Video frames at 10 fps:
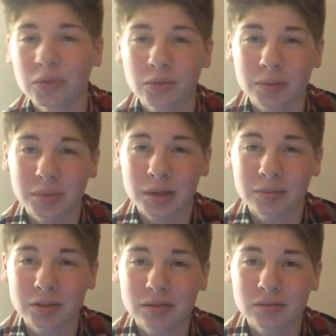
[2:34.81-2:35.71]
3 p.m.
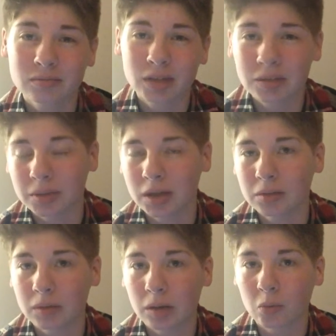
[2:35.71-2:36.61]
to 10
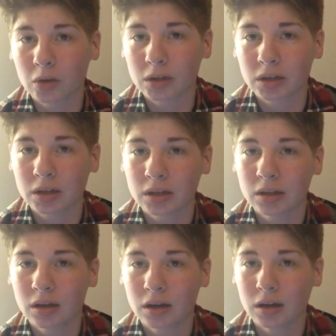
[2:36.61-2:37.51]
p.m. I'm working
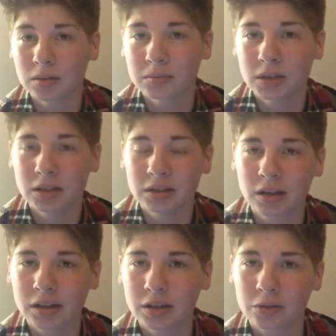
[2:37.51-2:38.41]
in a
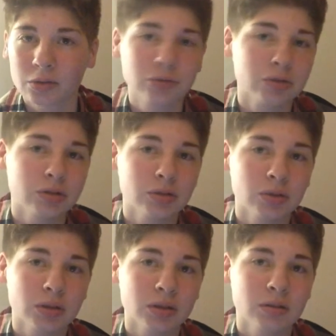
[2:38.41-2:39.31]
deli at a grocery
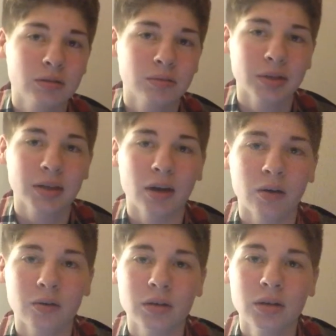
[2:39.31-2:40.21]
store in my
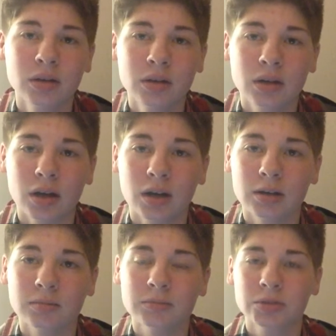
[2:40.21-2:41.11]
town.
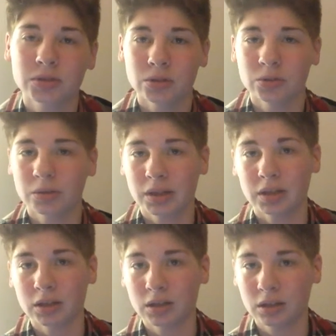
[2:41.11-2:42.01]
So
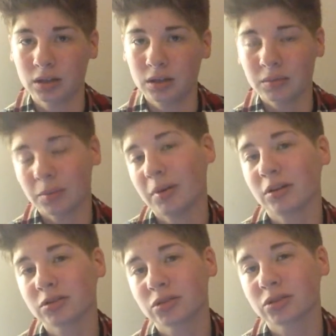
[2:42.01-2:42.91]
when my
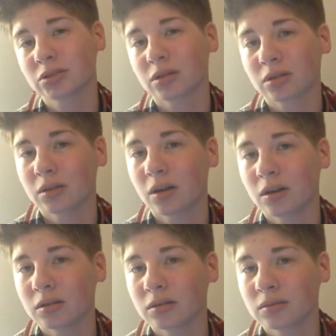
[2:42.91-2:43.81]
parents are
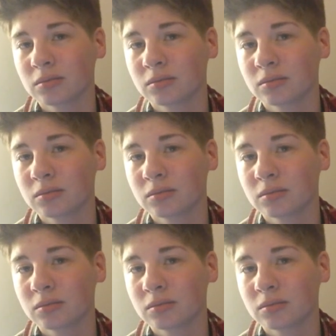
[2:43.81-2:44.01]
gone